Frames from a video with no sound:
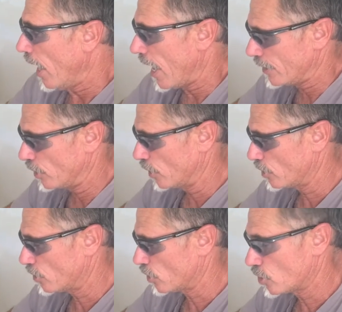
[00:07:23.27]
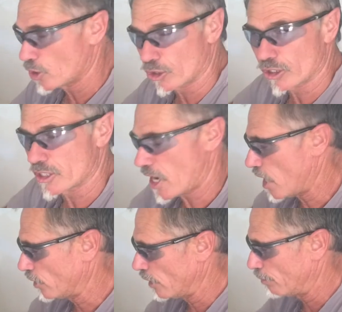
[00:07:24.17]
I just took the
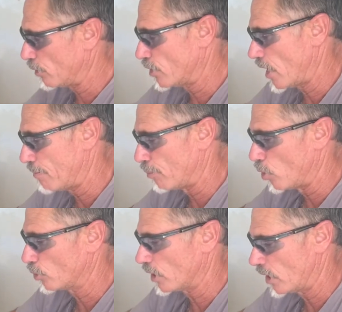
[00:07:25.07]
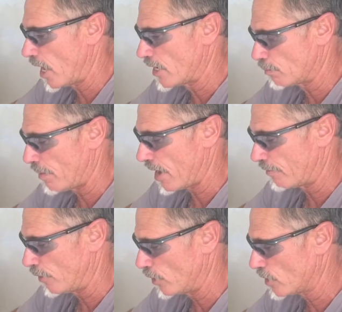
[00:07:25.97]
tile nippers and I broke the glass back
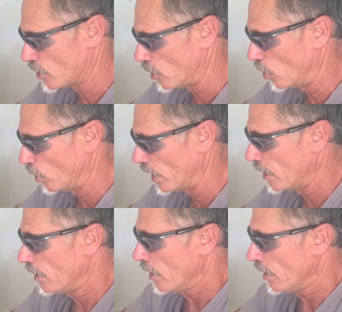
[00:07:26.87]
very slowly.